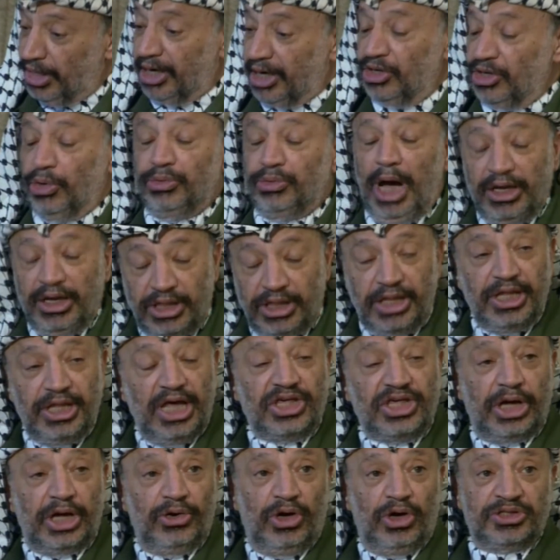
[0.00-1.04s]
under United
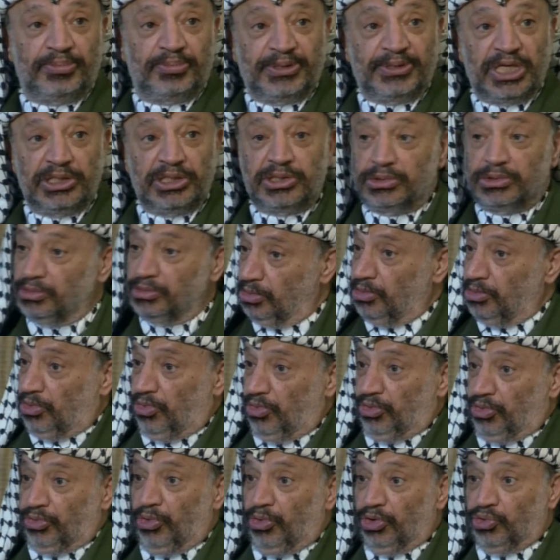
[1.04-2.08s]
Nations auspices,
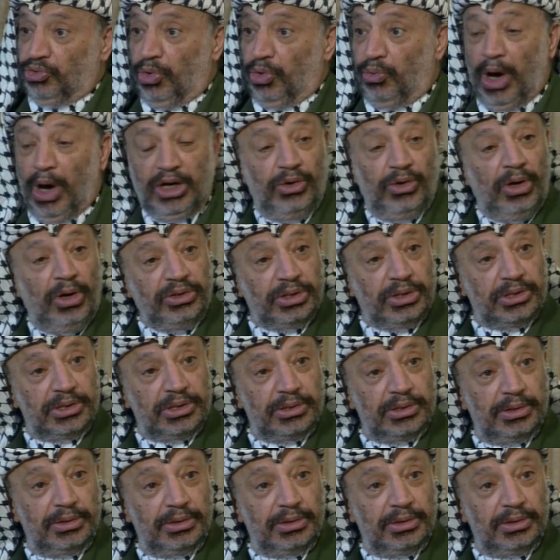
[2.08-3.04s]
why not?